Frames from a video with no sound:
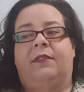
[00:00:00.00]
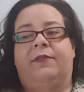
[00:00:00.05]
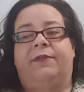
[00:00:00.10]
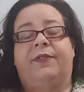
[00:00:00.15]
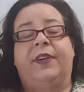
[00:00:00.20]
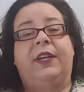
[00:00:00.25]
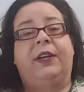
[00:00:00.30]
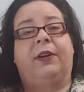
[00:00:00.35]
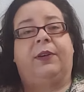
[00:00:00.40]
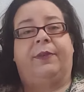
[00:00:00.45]

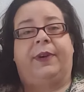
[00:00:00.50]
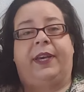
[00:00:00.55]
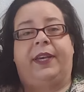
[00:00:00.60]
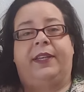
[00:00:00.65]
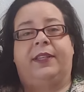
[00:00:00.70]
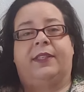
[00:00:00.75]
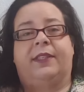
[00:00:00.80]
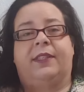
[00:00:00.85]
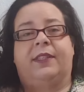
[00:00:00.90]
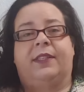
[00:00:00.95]
finger
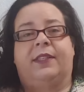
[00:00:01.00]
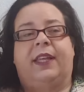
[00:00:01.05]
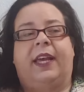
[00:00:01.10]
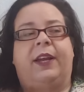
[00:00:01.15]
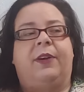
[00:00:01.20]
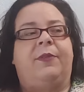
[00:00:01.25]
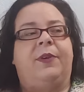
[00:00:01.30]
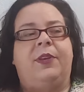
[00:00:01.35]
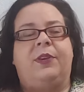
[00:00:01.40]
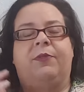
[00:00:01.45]
weights,
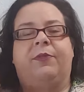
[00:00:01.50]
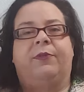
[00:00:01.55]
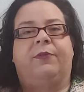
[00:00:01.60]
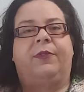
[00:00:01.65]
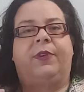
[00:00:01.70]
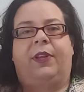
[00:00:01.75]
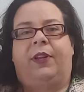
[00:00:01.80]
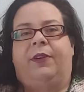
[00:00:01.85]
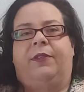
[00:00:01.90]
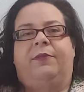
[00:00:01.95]
like when you
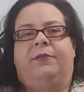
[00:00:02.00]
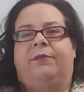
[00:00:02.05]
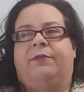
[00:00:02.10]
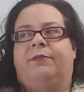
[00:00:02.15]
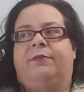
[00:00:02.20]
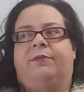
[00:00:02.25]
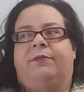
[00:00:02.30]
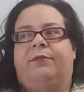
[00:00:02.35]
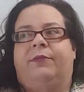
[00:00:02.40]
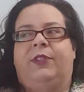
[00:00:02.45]

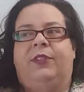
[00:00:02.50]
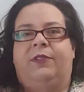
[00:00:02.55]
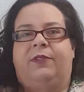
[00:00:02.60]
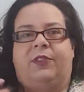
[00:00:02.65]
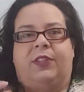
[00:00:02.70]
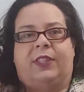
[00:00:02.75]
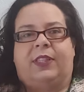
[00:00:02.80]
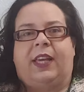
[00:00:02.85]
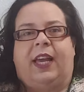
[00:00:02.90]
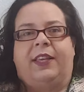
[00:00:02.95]

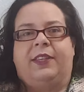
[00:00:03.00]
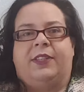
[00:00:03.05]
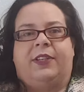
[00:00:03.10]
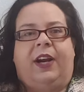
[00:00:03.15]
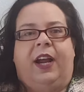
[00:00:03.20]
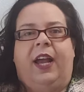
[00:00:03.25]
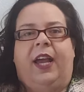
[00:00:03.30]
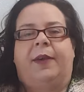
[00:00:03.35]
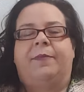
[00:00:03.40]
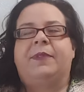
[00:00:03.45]
just got
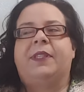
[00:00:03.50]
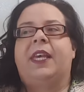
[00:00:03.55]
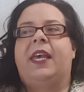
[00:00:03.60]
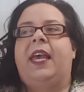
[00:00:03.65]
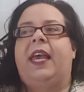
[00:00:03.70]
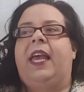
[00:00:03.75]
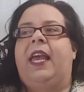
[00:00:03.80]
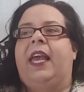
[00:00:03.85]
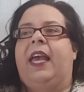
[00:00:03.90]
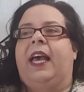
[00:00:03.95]
scraps.
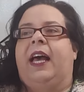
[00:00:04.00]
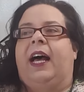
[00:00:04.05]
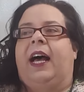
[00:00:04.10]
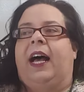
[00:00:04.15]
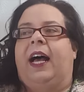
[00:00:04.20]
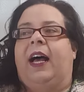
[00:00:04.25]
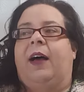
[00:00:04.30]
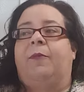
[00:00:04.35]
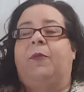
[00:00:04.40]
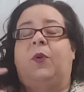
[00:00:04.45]

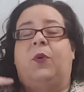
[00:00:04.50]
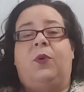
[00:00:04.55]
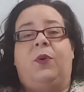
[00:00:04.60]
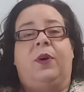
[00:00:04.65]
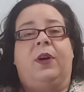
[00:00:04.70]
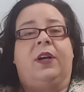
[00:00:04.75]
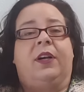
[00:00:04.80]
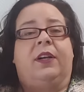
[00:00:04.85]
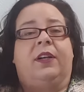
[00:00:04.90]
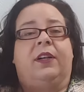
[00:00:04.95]

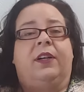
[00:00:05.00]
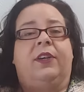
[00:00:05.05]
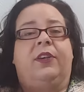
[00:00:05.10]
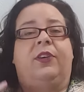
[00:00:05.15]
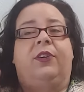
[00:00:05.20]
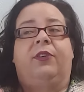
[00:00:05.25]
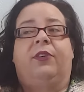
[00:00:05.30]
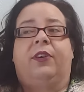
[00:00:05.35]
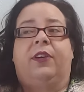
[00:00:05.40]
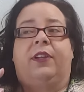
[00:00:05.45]
Or
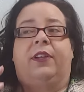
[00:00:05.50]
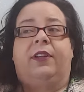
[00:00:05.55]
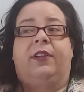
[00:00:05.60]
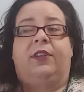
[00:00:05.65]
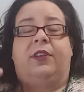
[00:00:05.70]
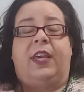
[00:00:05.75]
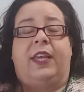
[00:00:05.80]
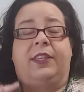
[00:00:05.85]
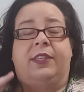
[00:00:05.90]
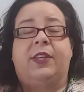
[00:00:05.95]
you can
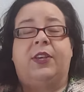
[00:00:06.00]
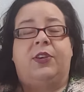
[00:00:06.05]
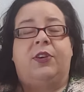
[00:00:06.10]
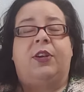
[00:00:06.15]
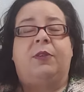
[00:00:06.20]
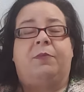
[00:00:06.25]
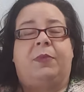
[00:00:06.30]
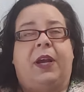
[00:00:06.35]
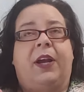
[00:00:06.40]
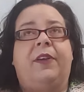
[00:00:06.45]

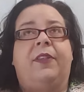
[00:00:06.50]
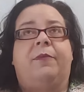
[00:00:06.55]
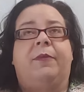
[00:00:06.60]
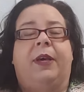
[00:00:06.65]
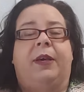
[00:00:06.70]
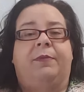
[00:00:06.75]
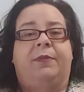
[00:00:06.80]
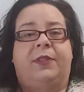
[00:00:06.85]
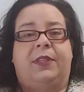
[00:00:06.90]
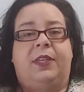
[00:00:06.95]
pair them
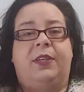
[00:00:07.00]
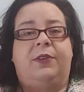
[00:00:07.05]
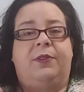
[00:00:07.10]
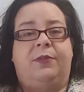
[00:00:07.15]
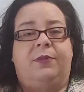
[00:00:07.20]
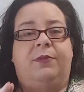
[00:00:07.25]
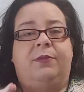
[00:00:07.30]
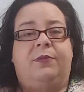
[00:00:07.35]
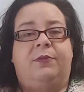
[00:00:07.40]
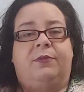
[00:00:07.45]
up
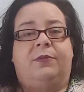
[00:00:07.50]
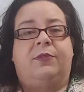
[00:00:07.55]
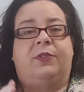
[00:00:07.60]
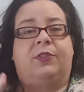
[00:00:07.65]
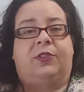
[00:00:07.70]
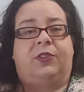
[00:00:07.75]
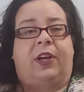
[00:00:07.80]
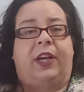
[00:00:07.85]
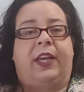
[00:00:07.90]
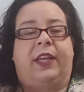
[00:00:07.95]
2
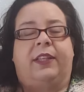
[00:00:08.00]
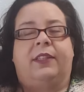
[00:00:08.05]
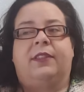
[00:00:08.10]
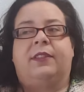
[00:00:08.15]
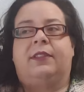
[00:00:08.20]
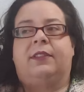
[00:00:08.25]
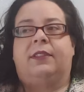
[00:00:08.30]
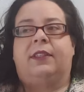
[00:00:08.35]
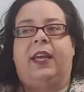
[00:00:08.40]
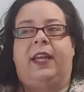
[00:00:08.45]

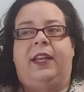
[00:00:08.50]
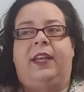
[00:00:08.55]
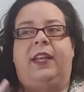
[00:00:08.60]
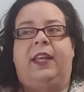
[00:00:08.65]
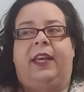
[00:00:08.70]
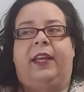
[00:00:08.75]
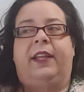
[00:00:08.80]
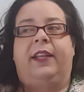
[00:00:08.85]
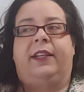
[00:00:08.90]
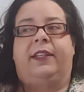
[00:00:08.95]
strands and
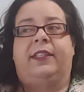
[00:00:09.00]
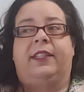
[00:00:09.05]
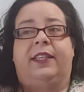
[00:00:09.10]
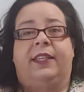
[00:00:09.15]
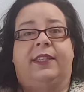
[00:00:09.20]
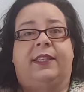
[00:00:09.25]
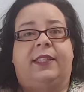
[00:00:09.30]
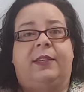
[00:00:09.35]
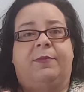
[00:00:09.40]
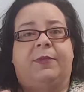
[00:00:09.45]
knit into
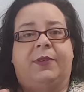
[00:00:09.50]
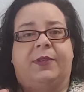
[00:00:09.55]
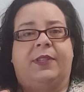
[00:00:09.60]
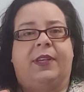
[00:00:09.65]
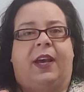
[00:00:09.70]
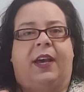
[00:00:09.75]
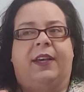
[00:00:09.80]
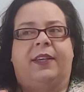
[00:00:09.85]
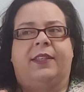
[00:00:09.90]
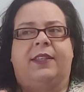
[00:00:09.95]
these slipper
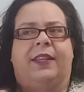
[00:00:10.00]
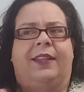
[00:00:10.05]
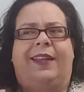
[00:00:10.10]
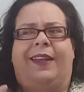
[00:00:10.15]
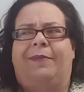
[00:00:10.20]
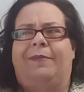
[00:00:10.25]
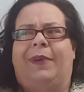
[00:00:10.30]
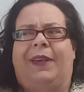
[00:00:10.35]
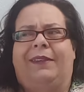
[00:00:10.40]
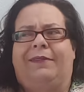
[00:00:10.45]
socks, and
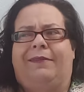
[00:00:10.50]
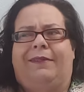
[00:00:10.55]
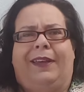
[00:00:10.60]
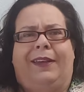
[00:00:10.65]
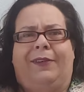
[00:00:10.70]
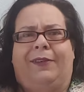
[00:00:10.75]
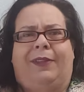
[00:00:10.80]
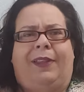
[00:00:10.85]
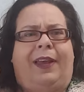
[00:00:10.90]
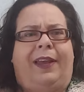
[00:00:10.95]

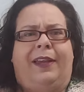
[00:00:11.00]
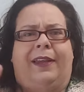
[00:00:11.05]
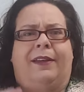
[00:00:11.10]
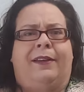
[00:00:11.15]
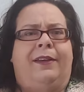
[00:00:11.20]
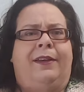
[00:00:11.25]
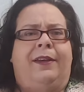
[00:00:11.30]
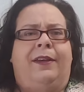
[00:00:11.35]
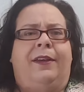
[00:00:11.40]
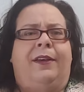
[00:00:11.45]
they are like
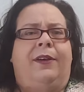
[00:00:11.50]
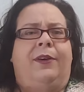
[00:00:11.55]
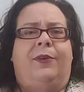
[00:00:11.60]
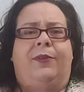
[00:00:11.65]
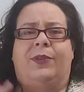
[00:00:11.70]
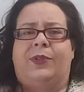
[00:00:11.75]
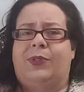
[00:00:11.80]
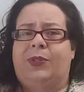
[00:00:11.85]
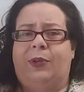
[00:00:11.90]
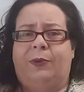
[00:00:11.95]

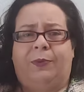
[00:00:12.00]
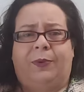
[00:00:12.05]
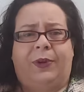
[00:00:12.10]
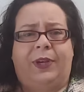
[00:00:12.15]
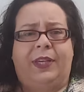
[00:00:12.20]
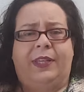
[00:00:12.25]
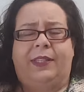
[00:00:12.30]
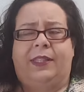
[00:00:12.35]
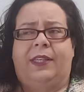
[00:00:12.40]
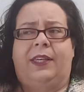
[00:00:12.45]
super
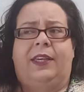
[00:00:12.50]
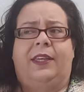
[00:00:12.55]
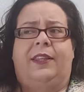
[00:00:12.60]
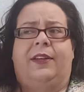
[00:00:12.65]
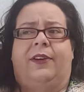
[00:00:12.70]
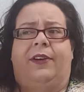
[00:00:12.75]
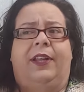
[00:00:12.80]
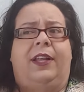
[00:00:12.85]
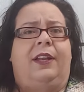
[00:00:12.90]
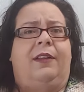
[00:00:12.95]
easy.
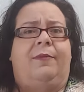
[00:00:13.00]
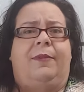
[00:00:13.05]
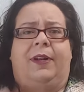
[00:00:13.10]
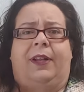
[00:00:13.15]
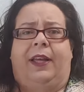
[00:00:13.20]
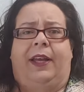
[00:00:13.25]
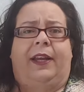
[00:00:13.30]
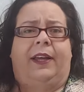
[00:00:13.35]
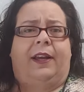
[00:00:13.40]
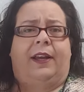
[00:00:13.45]
They're knitting them in
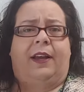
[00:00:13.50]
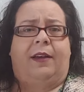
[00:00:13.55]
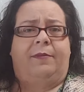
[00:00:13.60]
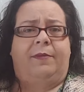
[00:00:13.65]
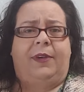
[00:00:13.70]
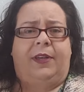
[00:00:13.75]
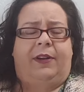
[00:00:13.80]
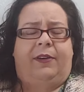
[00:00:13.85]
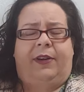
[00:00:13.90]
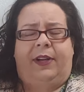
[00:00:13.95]
like
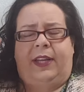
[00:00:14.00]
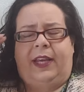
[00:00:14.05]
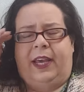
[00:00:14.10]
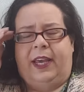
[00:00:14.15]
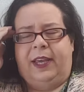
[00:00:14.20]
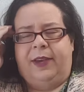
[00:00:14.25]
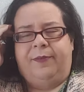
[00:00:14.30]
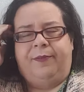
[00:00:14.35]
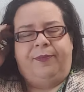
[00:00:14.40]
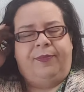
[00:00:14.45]
a
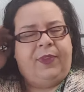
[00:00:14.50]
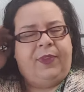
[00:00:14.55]
day.